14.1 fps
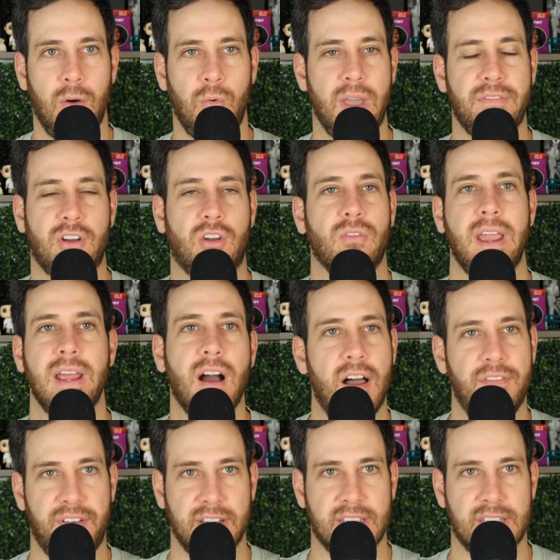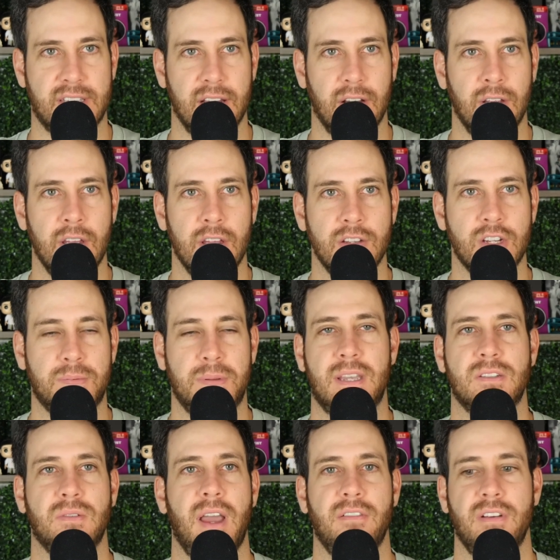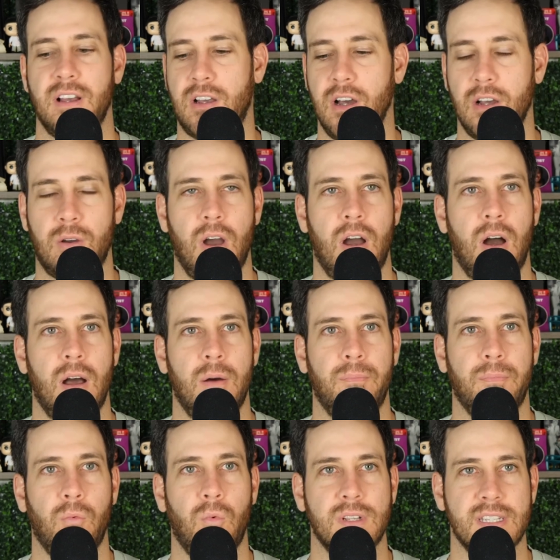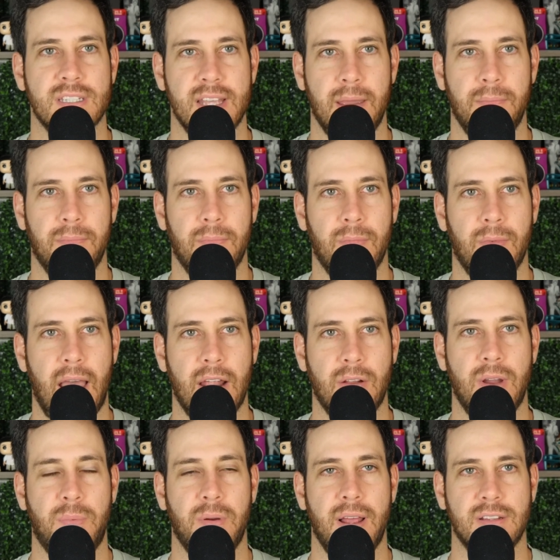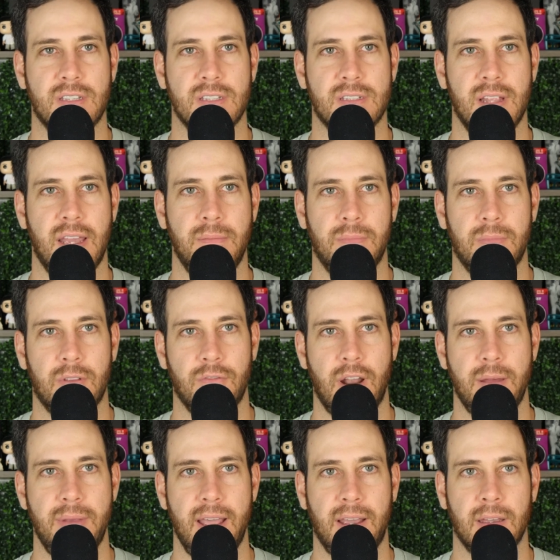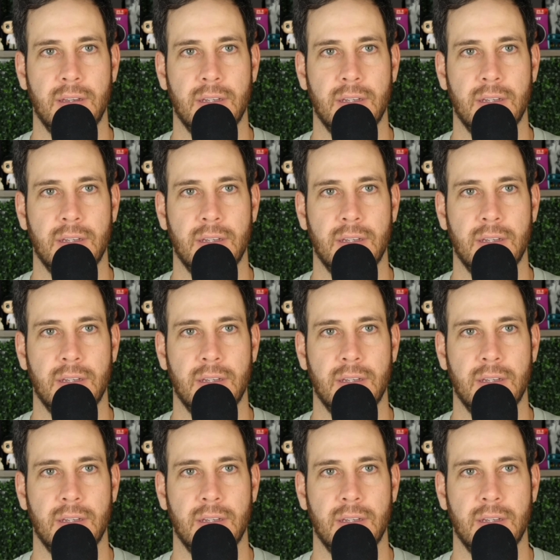We have a great offense still. Just because we got rid of Cook, what's his name? How do I pronounce his name? The running back.